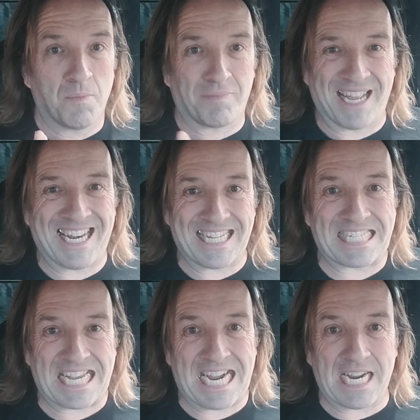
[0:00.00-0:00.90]
planet
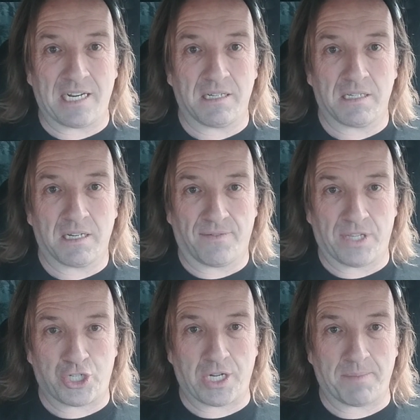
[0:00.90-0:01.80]
side of the
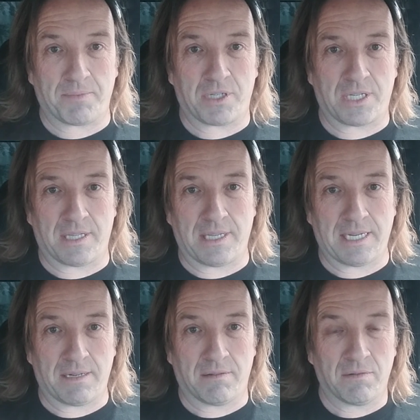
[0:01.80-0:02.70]
ship to
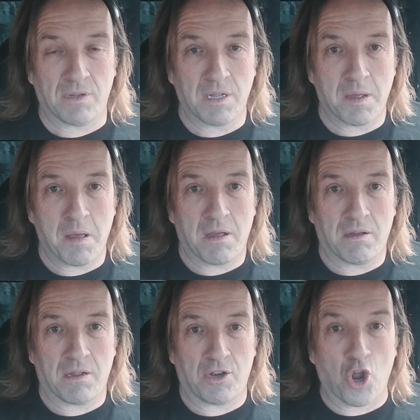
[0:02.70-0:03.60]
the
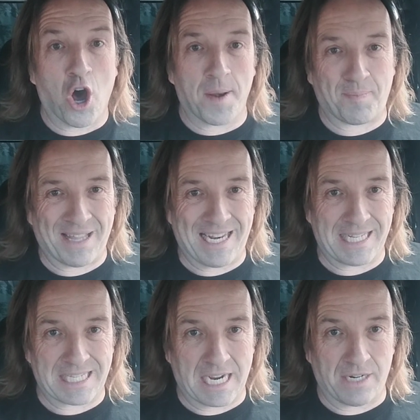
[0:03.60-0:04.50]
non-planet
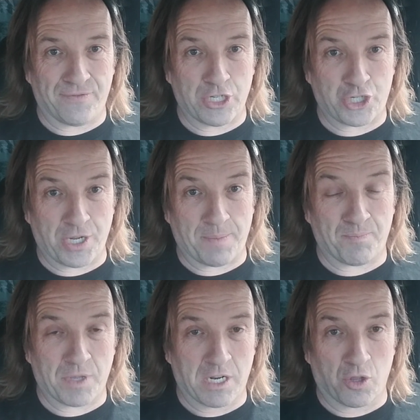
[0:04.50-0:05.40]
side of the ship.
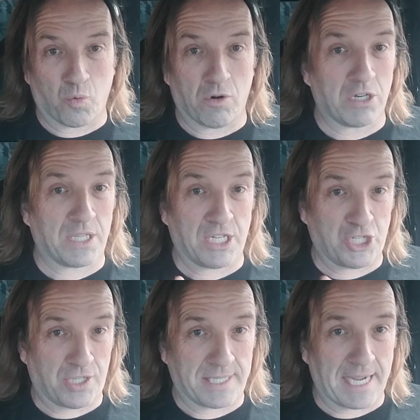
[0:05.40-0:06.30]
In other words, the
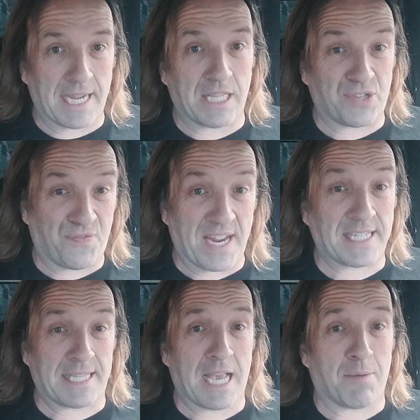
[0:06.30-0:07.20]
side that's
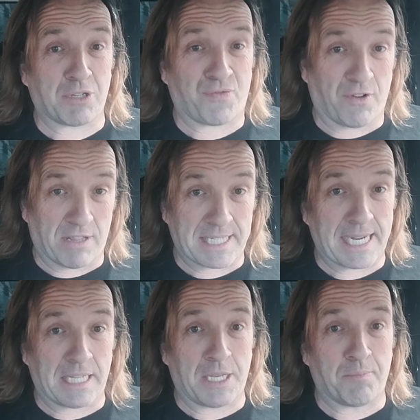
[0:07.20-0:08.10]
facing the atmosphere that's
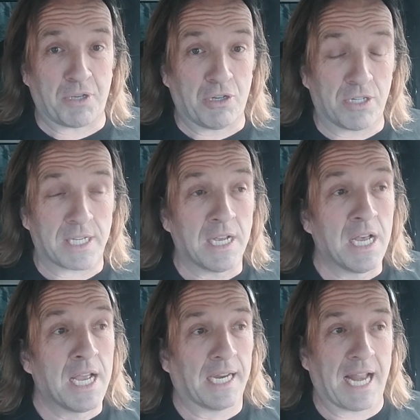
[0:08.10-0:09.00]
taking the abuse
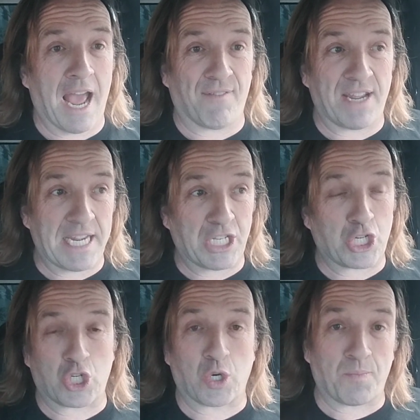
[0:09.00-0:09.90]
can have heat
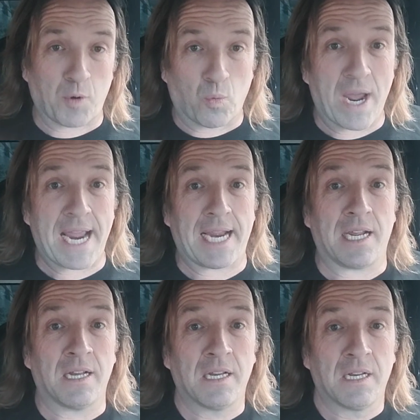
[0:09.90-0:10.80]
stripped away.